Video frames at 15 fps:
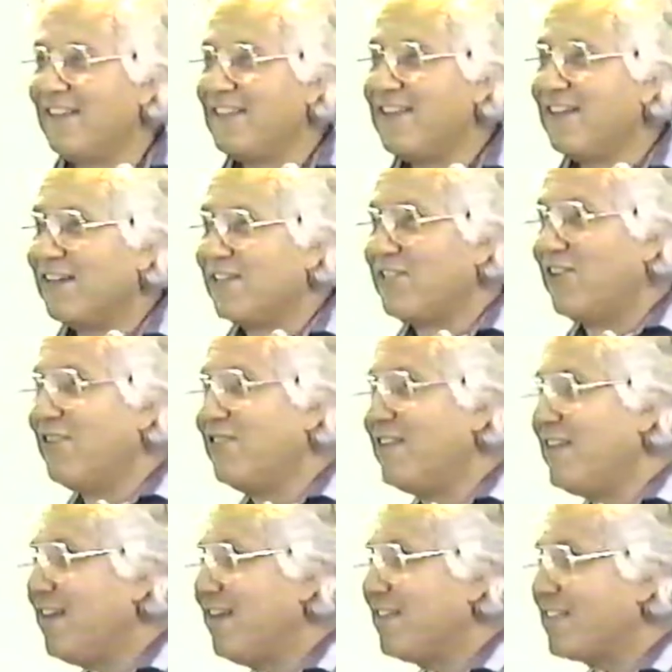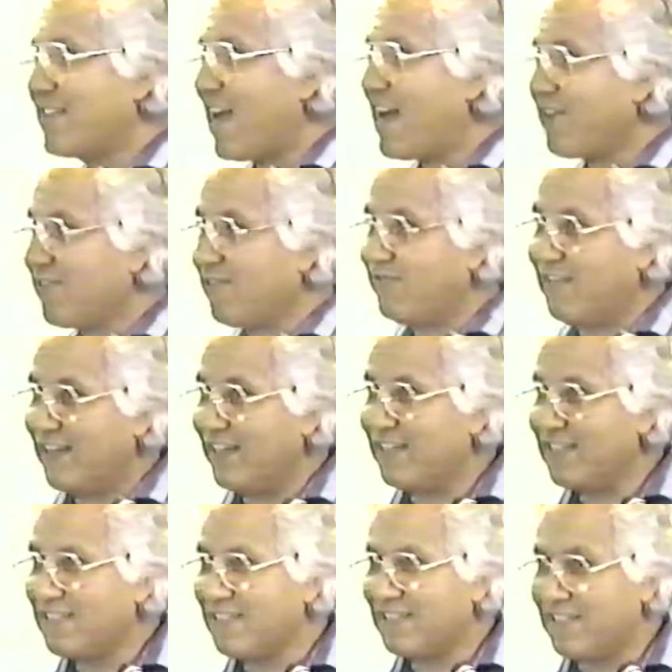The atoning
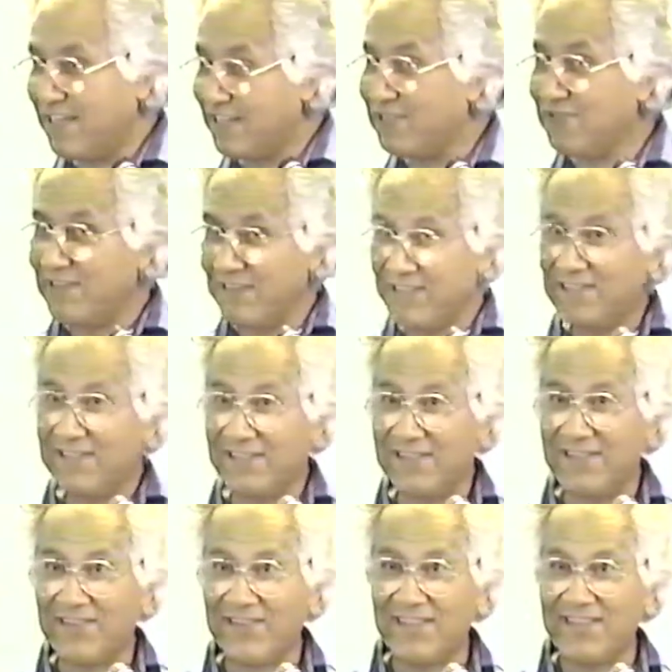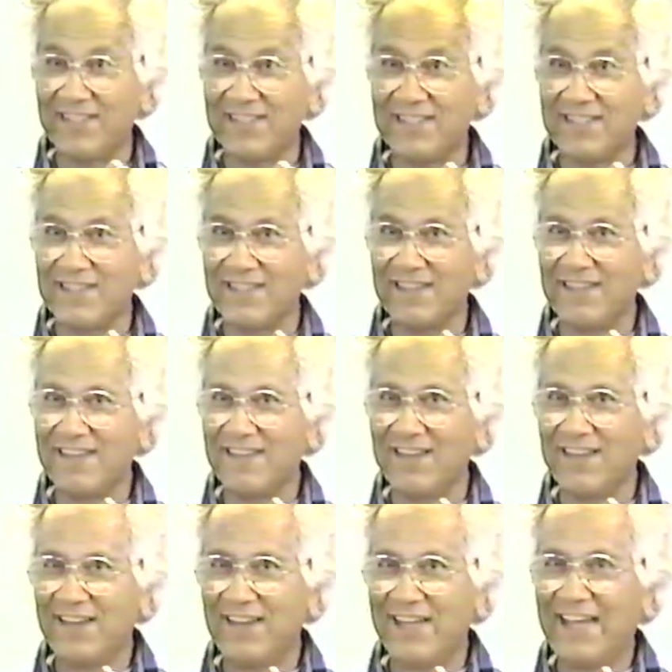sacrifice, that's what he did at the cross.
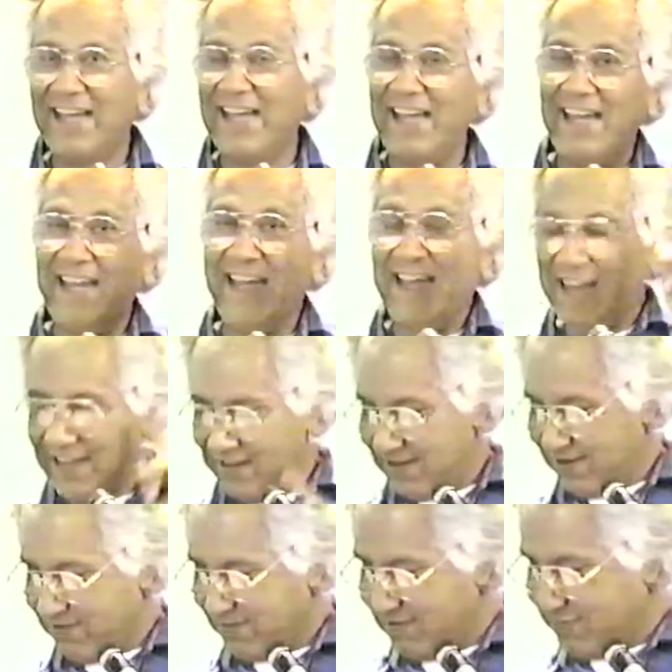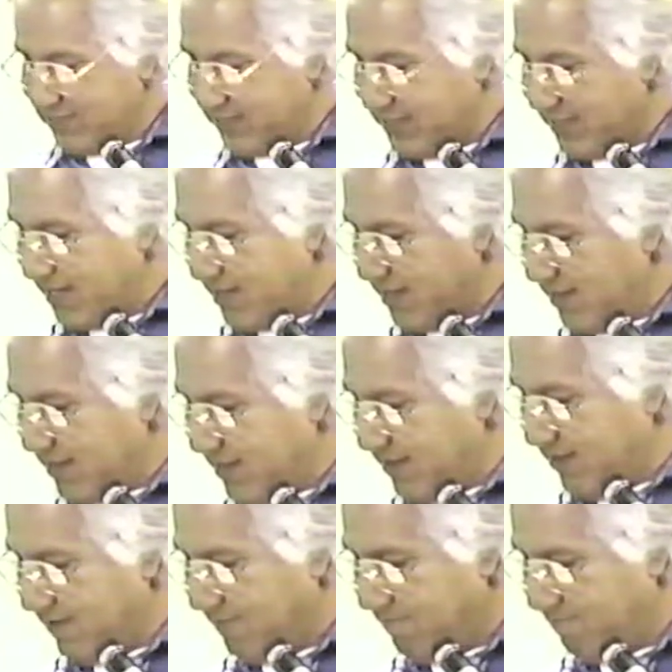And what was the second
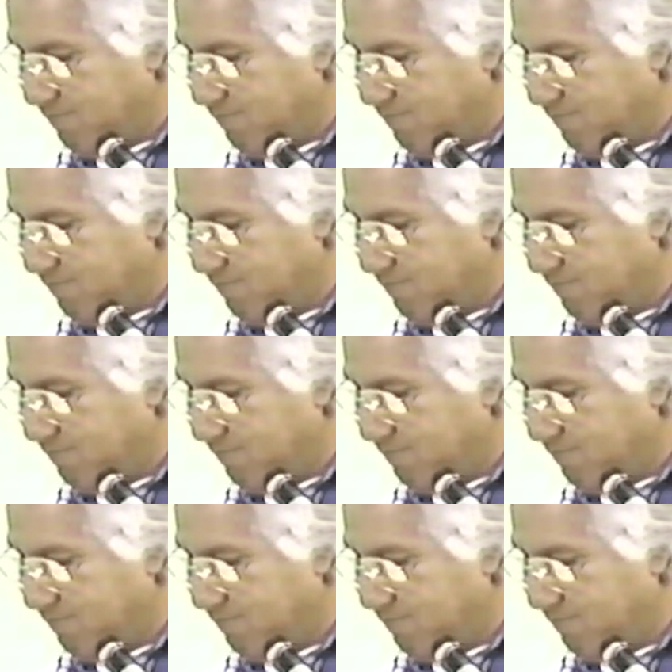thing?